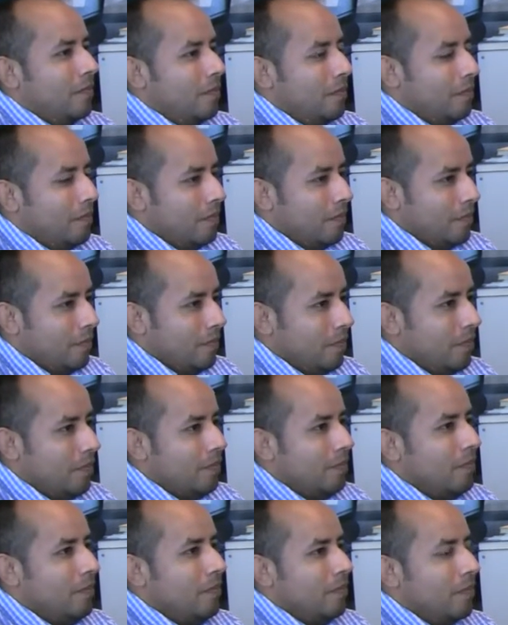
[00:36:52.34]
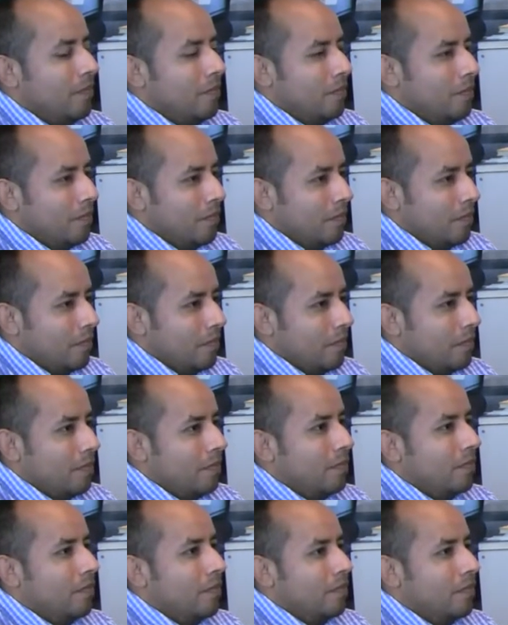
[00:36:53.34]

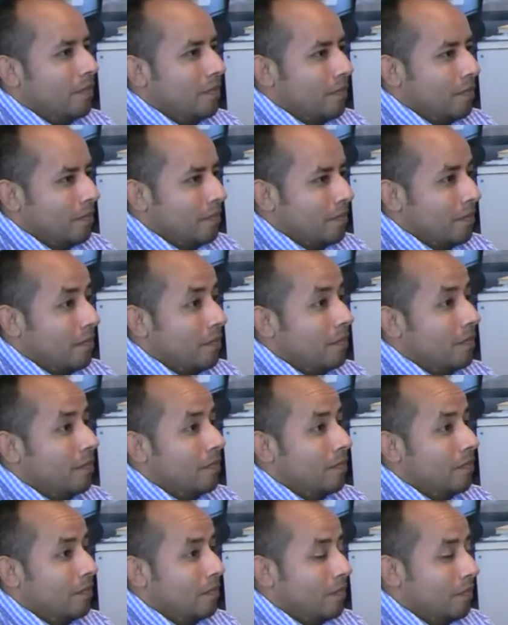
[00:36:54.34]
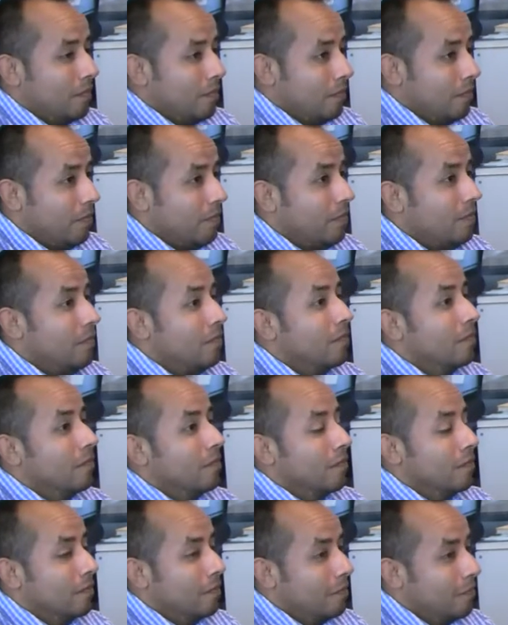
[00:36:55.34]

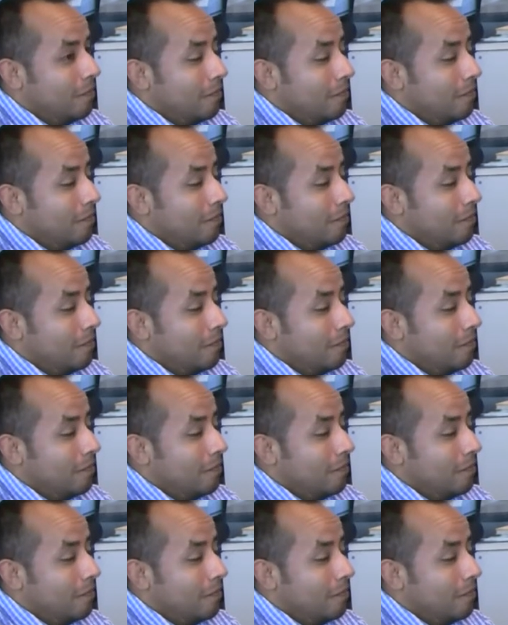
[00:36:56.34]
(not speaking)